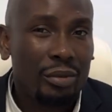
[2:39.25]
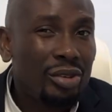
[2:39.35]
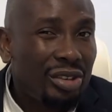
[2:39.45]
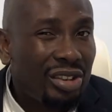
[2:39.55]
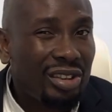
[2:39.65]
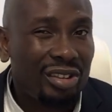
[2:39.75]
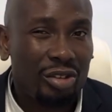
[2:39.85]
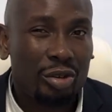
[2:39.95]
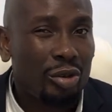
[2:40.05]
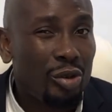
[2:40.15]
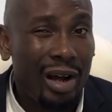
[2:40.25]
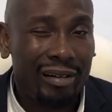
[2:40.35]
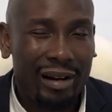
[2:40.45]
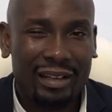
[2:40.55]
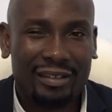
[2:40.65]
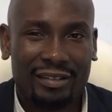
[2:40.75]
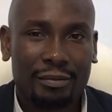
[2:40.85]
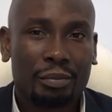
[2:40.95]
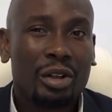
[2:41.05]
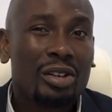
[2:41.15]
This is your rights.
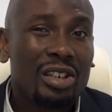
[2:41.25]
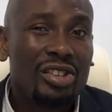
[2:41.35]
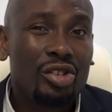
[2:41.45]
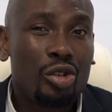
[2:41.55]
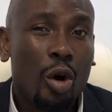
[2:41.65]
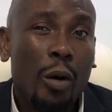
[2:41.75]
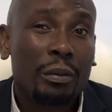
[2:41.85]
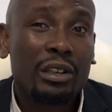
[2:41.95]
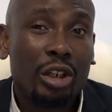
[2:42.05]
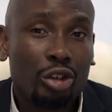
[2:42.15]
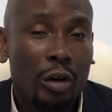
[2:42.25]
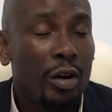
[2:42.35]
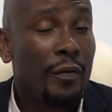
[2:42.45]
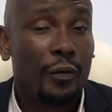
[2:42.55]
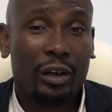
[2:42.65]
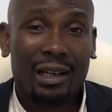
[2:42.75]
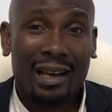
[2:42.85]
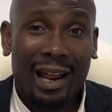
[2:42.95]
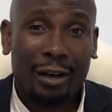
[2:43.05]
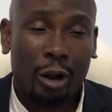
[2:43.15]
This is obligation for the
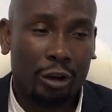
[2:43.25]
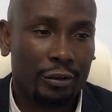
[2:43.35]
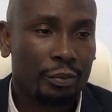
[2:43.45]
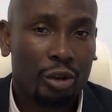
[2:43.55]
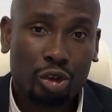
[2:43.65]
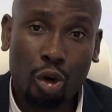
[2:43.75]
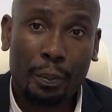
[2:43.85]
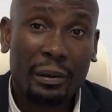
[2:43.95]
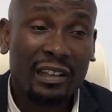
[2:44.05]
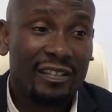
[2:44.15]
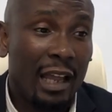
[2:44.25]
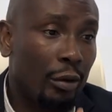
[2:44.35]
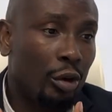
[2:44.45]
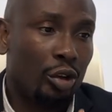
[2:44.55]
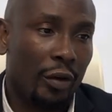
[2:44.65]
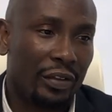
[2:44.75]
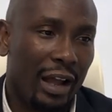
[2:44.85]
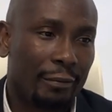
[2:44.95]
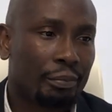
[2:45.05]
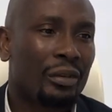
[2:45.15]
landlord. So please take note of
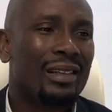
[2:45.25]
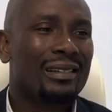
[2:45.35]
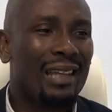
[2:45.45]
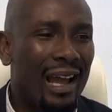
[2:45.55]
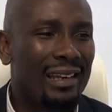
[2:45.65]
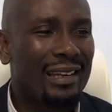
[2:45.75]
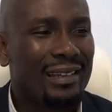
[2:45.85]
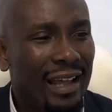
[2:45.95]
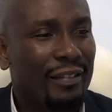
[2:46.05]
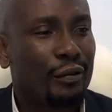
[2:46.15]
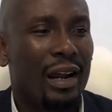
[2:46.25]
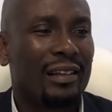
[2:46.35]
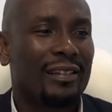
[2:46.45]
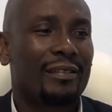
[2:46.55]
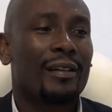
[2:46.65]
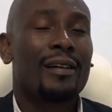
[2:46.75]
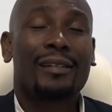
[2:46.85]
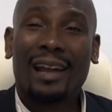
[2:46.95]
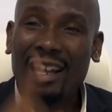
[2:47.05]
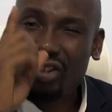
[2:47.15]
that. Then the next right is
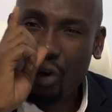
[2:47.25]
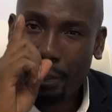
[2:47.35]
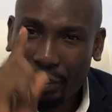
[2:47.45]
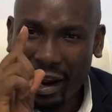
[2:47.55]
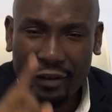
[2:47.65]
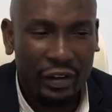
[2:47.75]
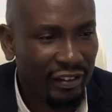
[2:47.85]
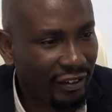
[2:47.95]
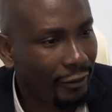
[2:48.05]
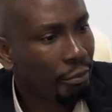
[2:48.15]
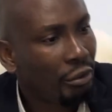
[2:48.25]
right to privacy.